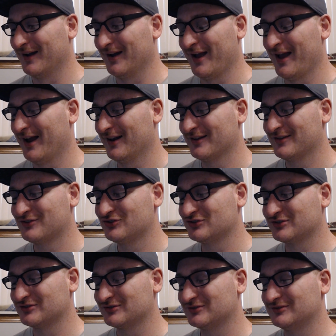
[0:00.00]
And it's
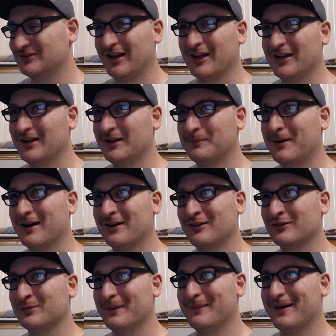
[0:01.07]
just, it
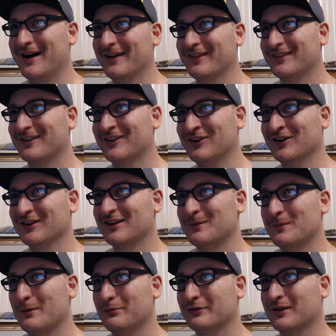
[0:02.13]
boggles my mind that they couldn't come
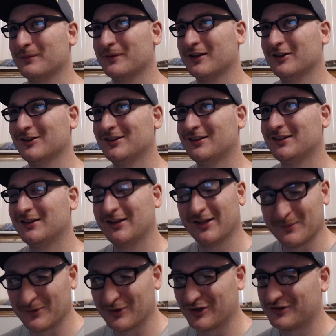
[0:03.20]
up with something a little
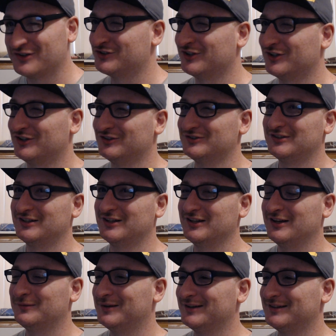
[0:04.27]
more original.
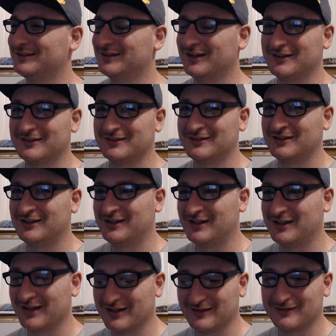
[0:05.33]
Like, I
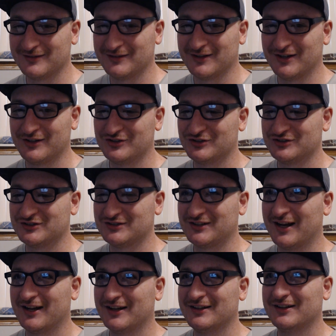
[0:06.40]
get
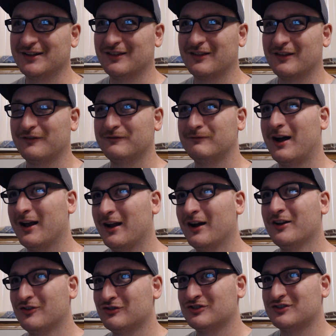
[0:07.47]
understanding the, I
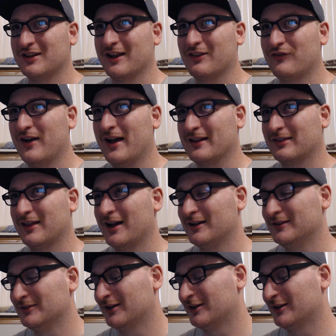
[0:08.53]
understand the fact that,